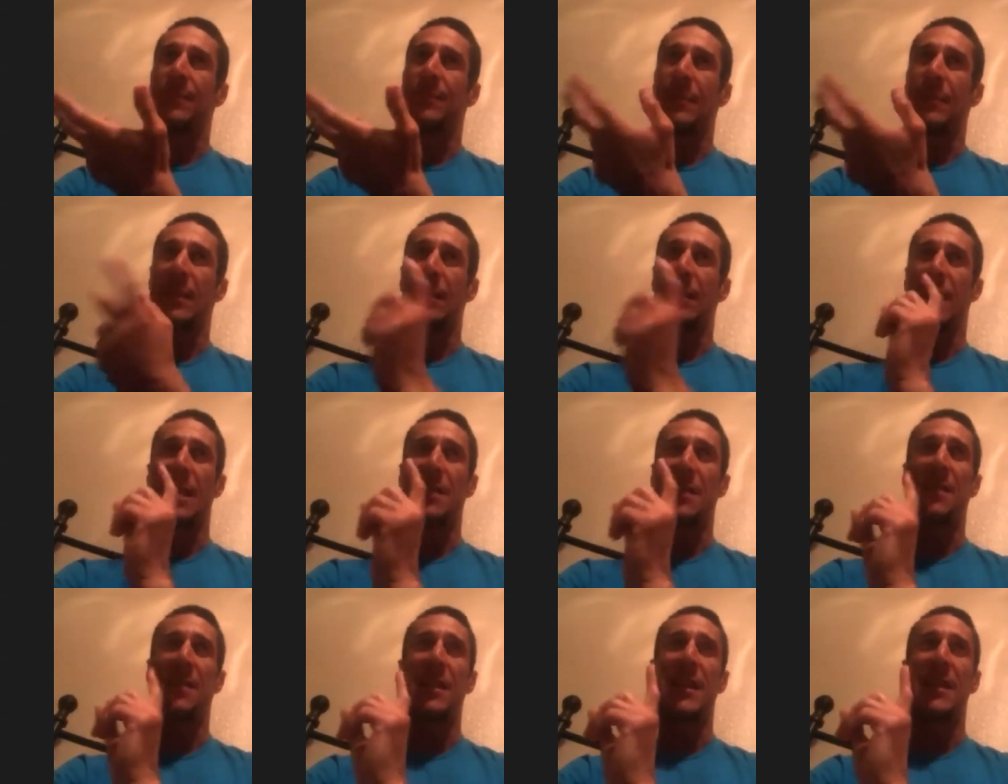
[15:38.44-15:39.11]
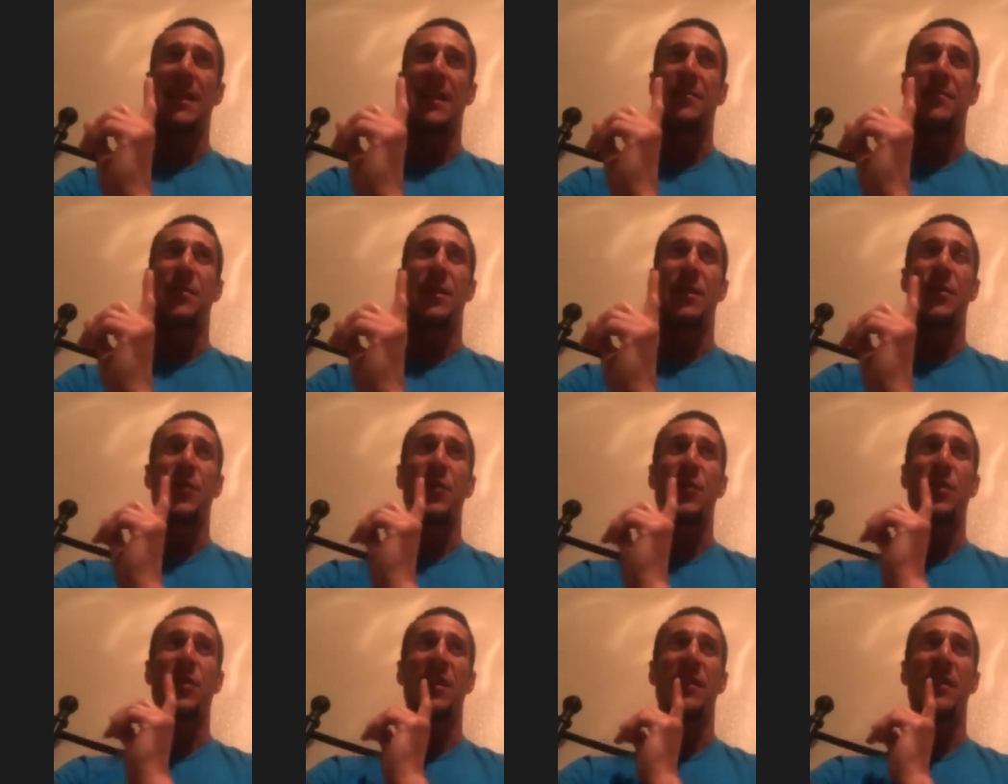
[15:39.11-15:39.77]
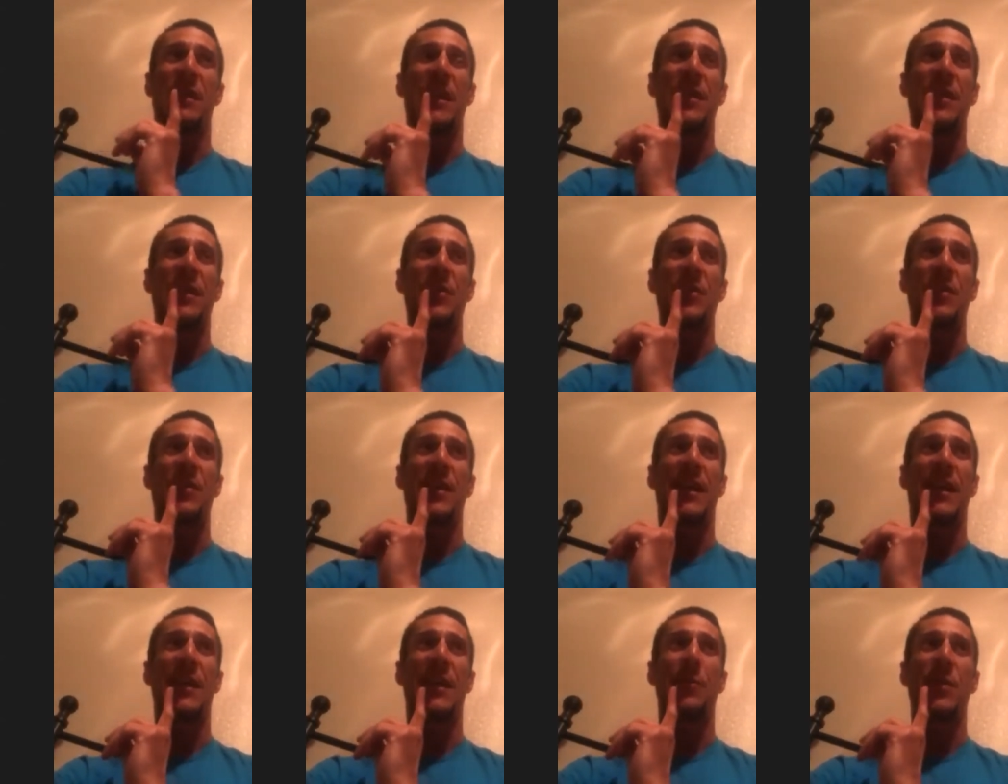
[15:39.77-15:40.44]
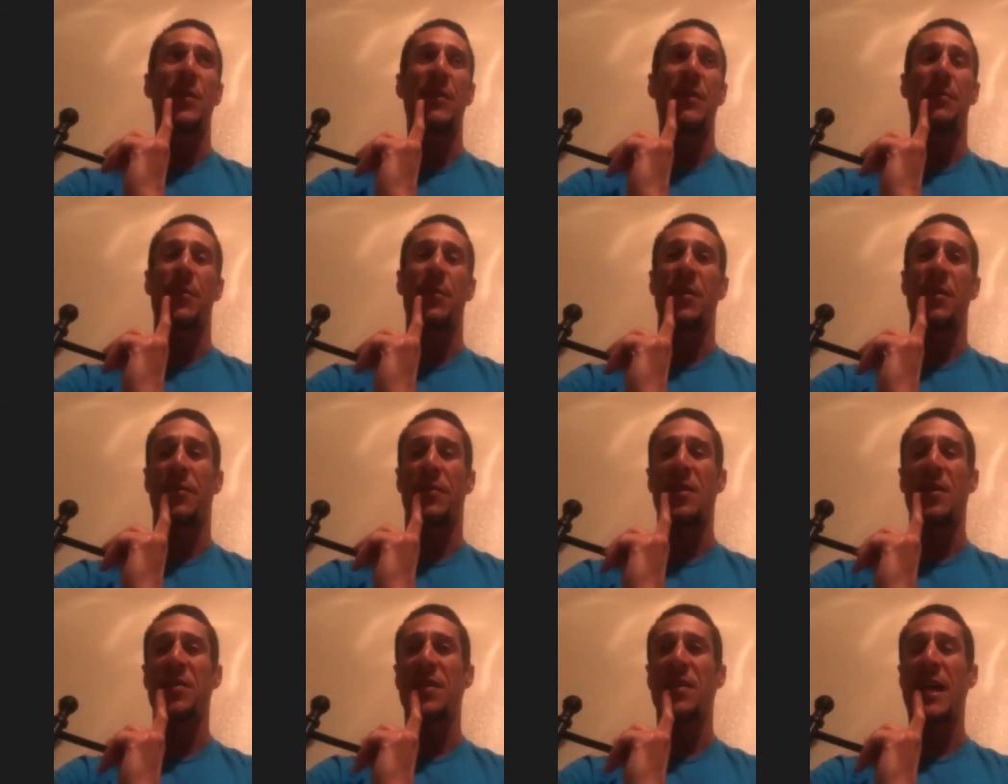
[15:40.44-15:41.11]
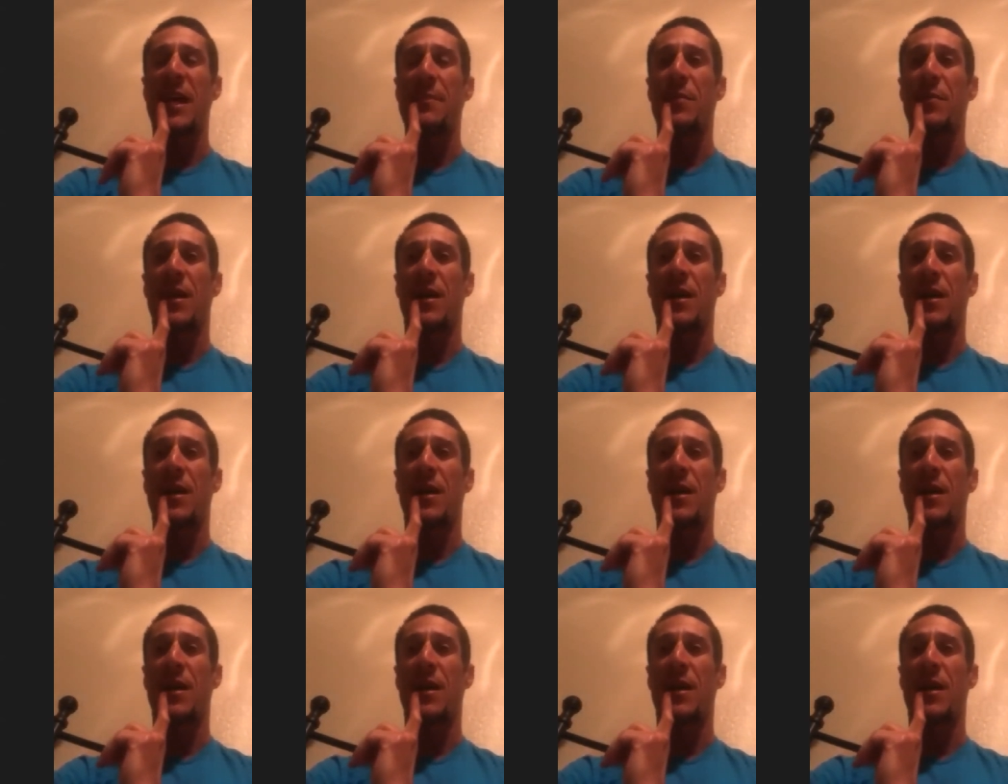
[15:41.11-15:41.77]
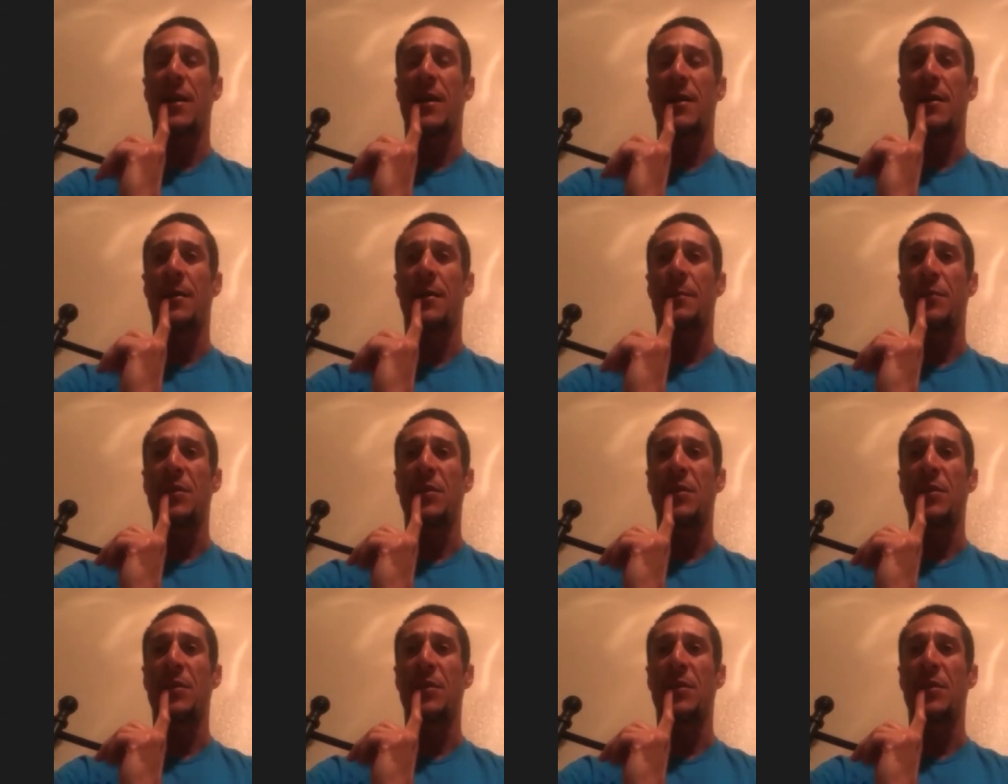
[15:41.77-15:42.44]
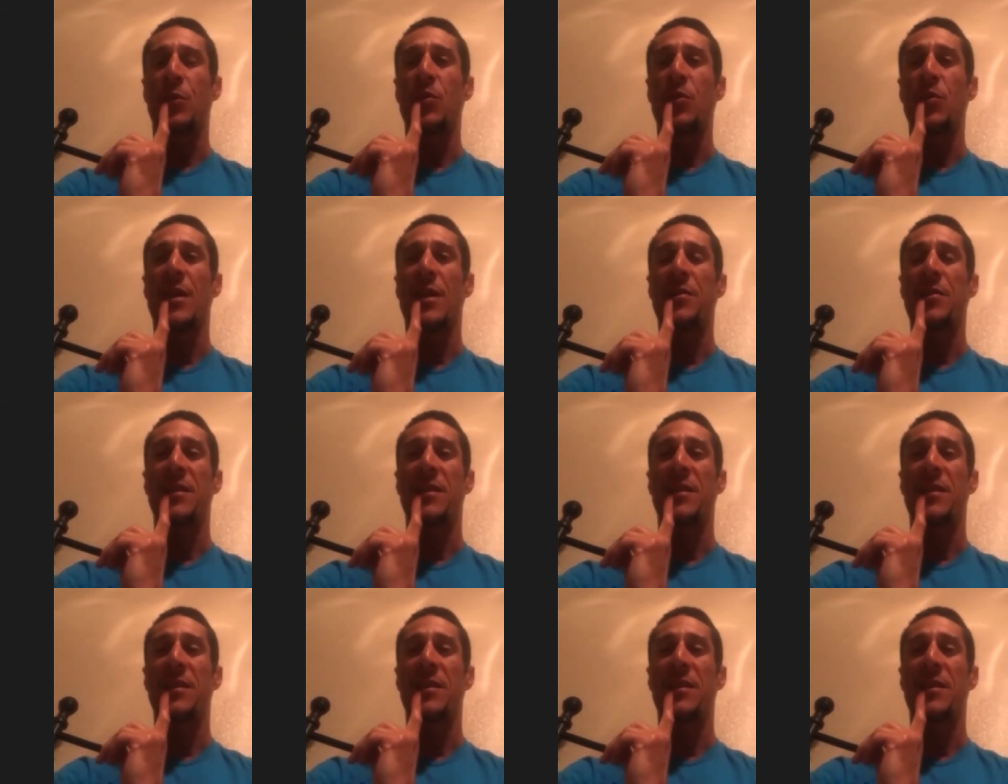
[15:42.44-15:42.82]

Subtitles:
I think I use a heart rate for the first time 2018.